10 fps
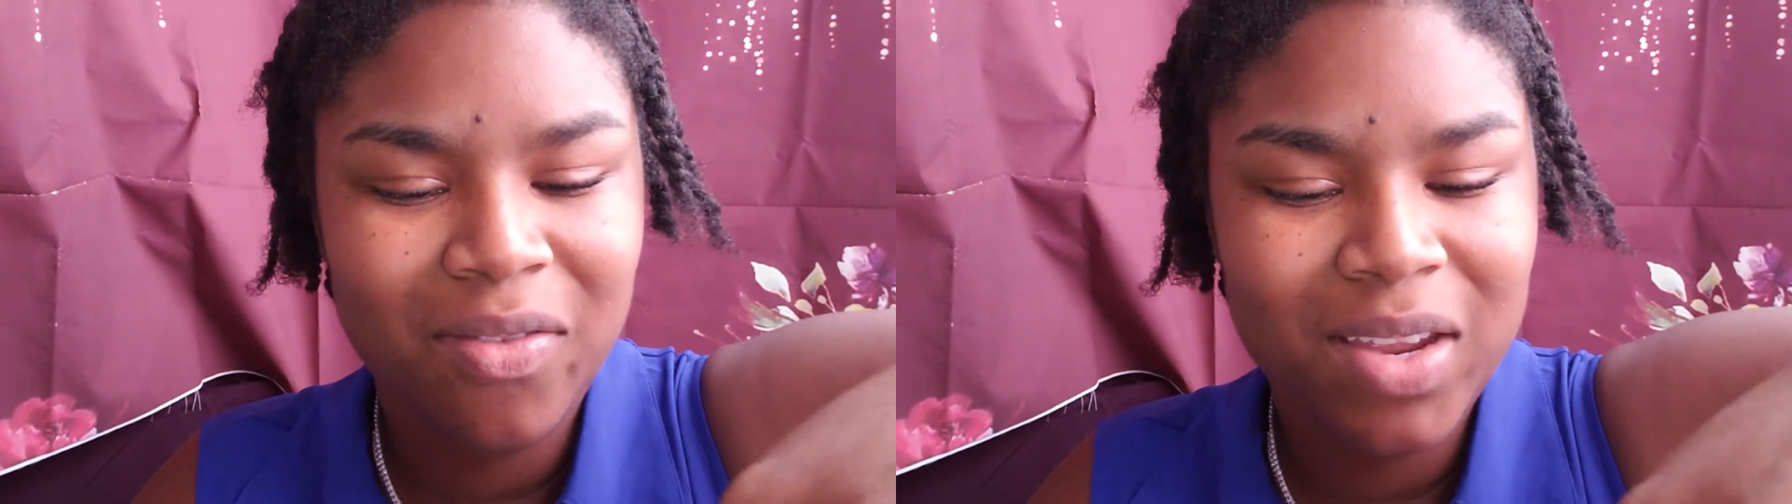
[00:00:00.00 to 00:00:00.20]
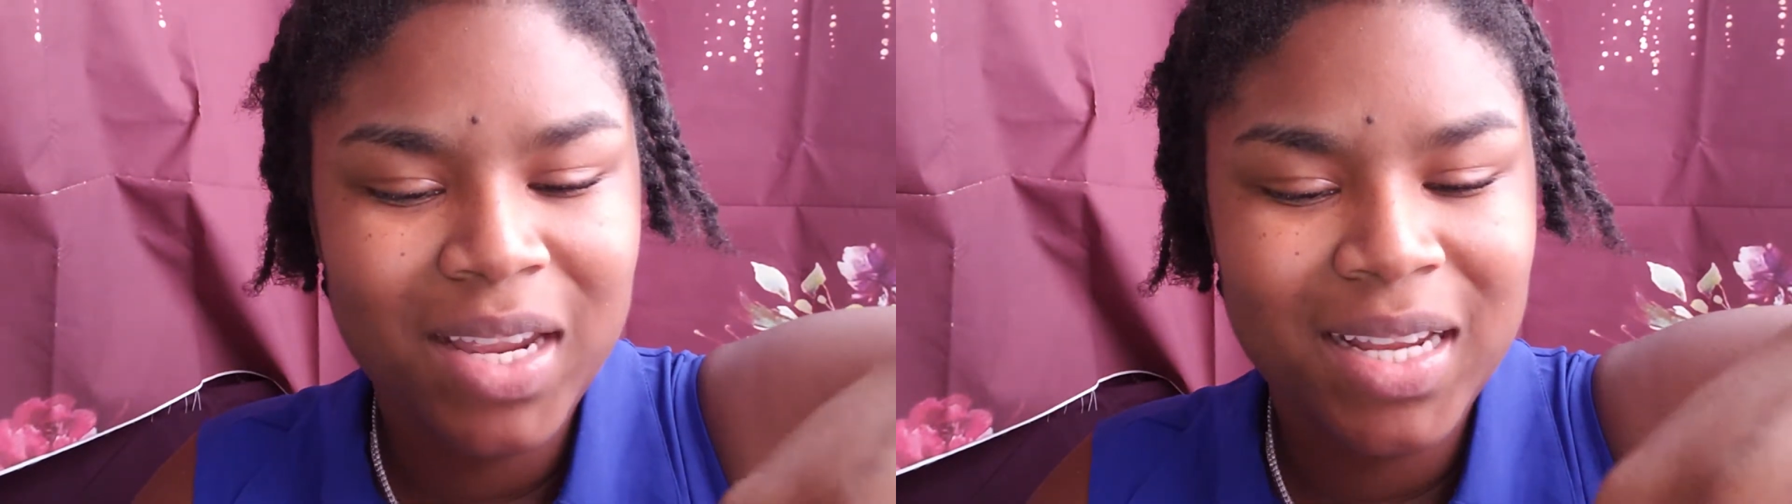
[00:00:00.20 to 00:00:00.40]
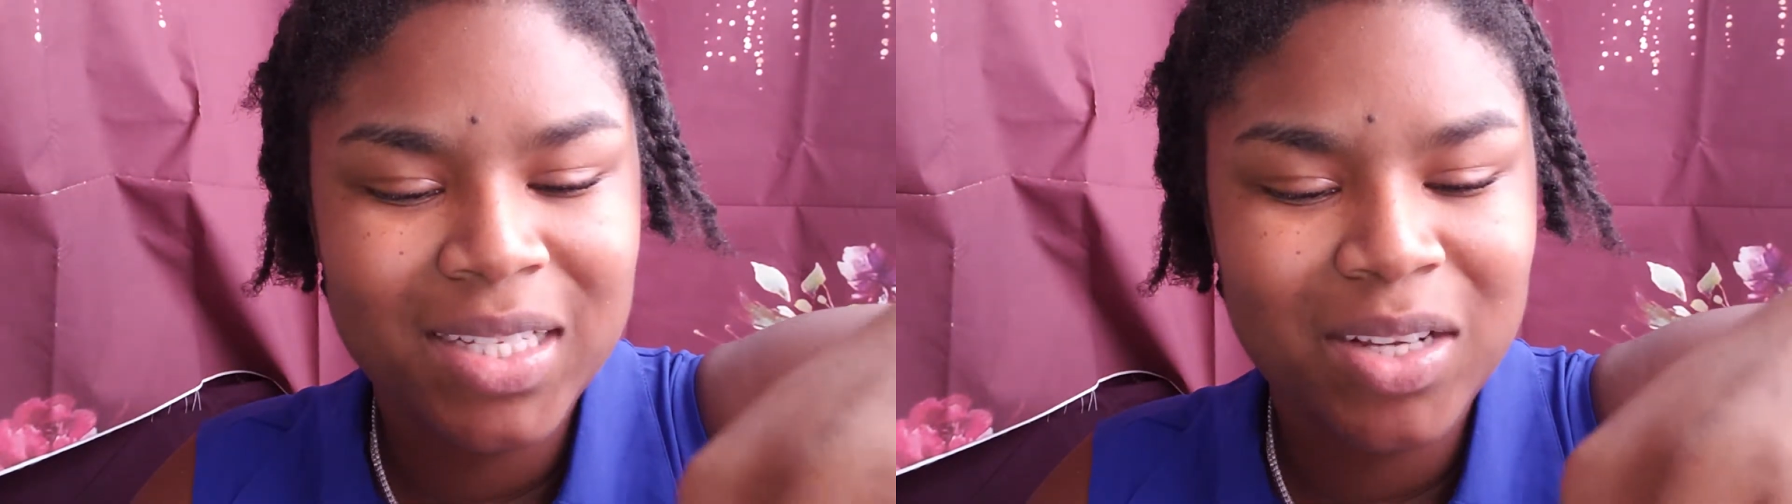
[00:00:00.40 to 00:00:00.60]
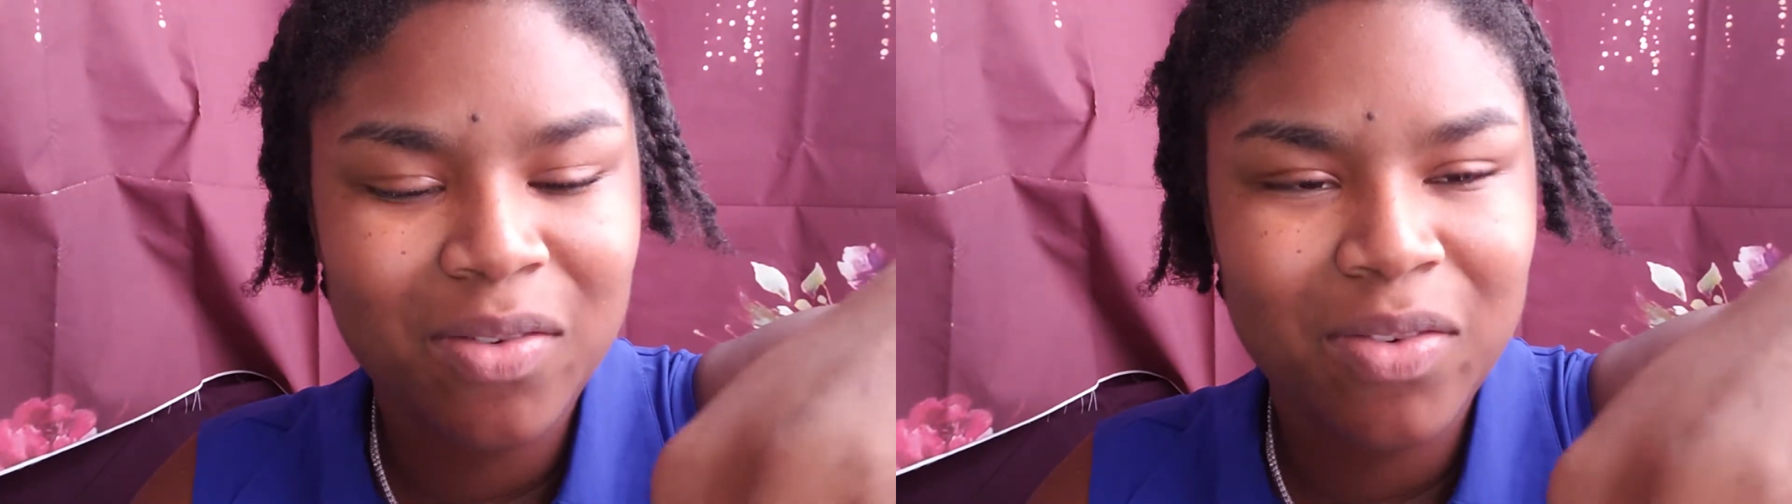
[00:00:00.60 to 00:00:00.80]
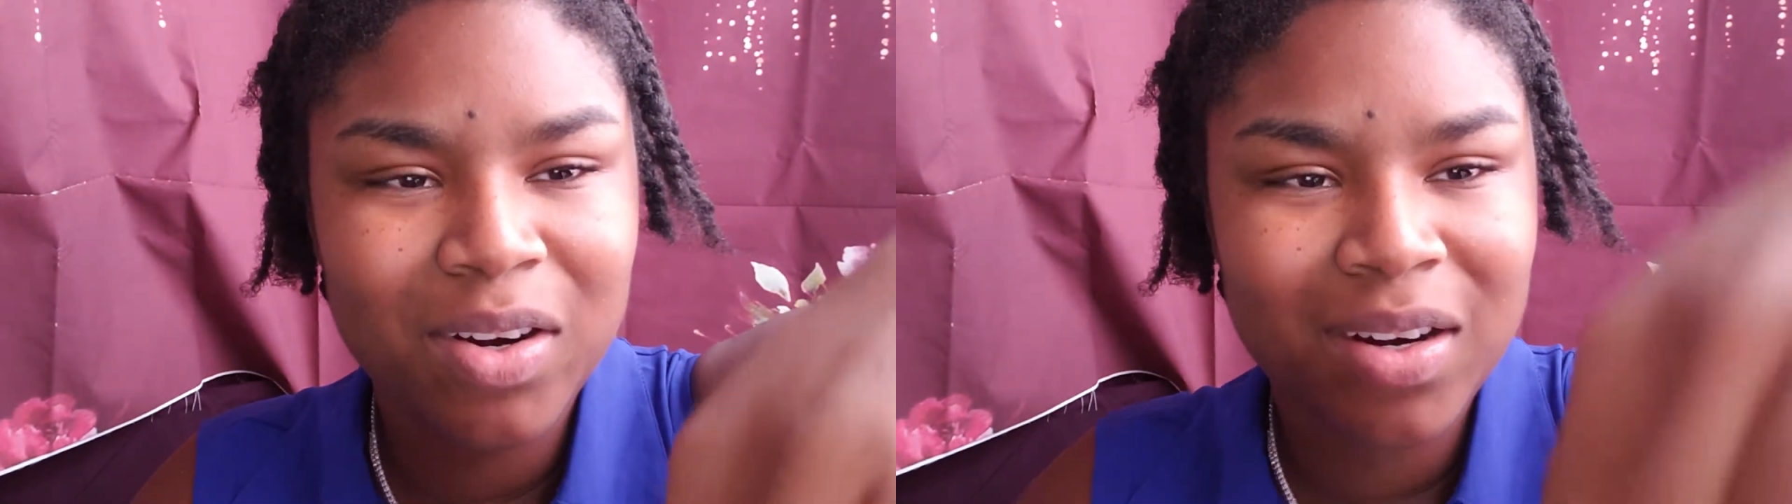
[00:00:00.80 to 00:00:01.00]
fizz
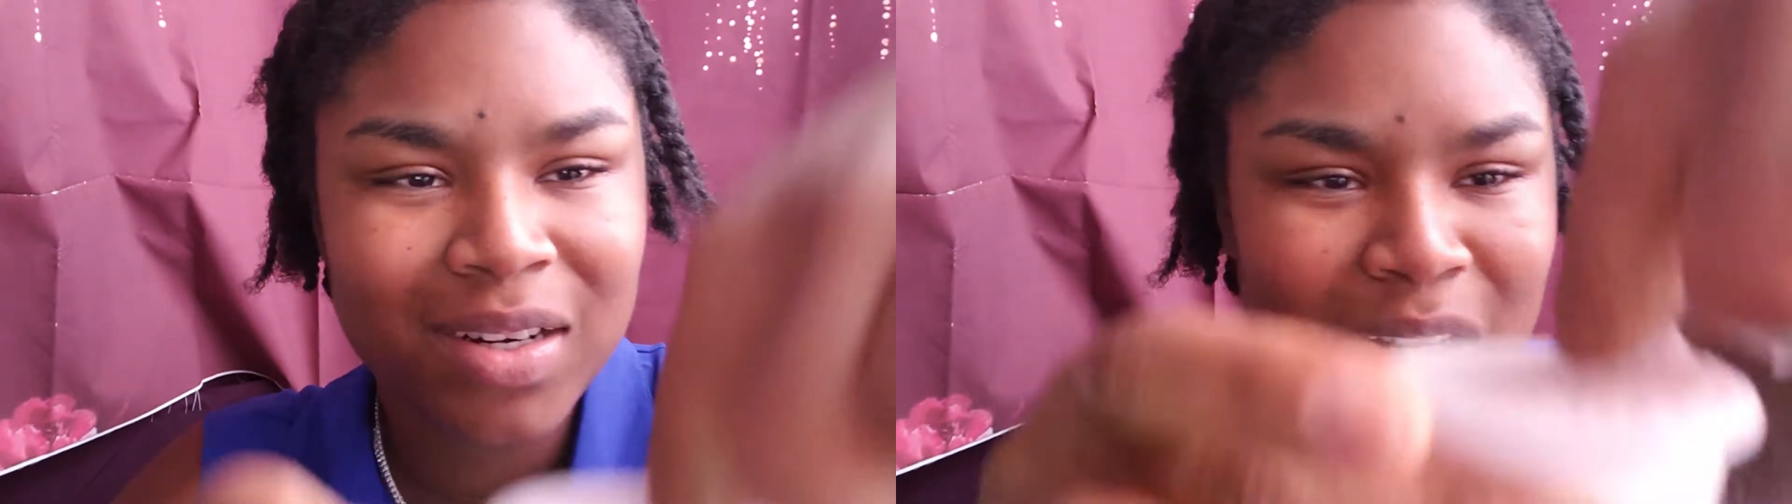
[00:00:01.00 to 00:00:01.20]
over,